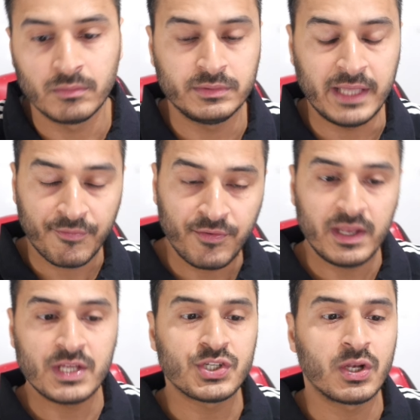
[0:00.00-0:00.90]

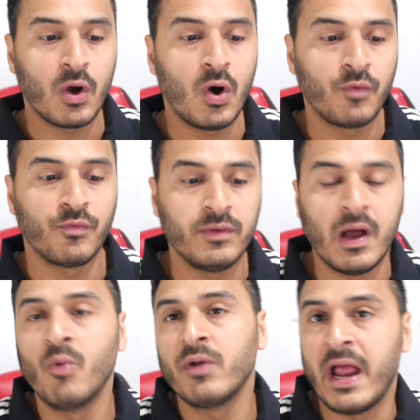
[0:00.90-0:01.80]
definition of
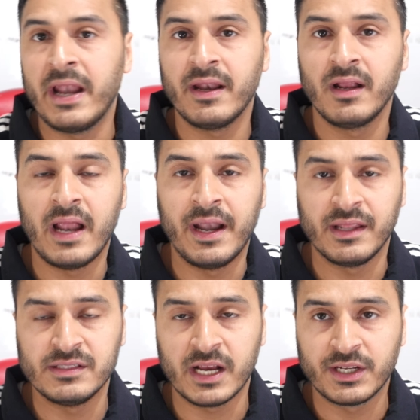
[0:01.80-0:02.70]
noun and an
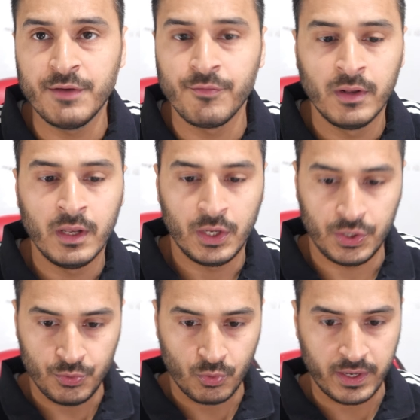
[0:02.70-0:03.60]
adjective.
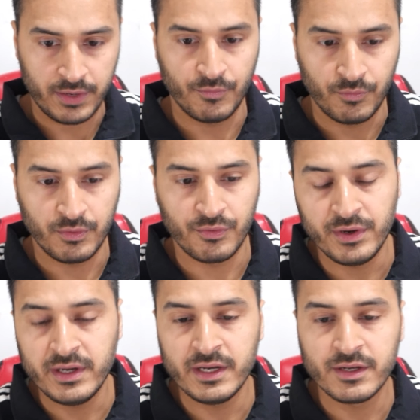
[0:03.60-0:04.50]
You can
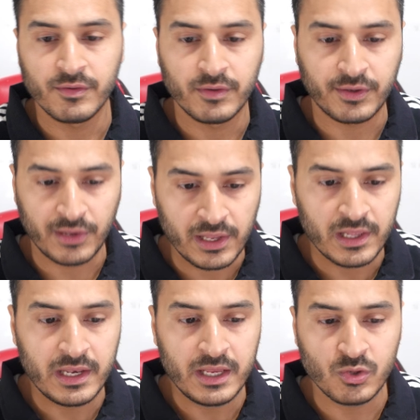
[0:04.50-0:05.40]
read it
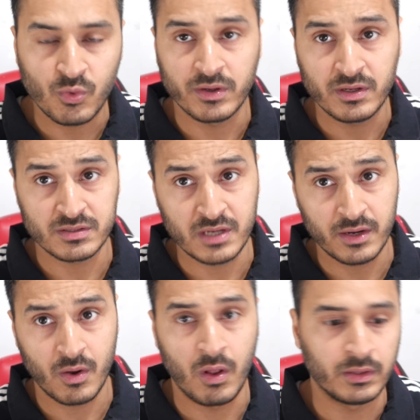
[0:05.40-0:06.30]
clearly to
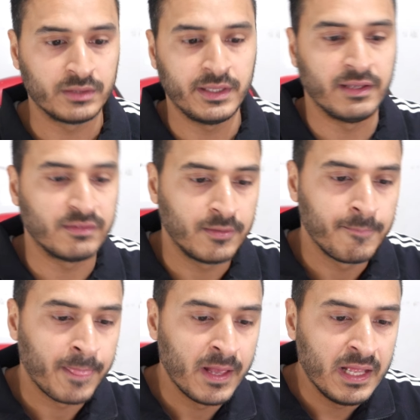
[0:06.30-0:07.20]
understand all the things.
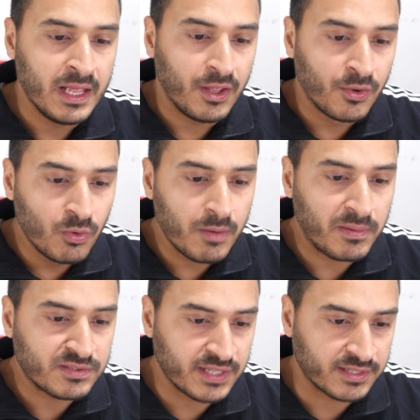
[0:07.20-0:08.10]
Rule
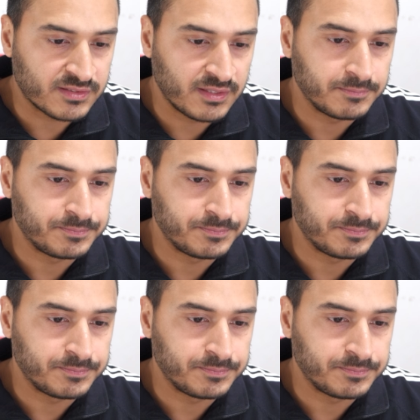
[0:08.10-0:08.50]
number 6.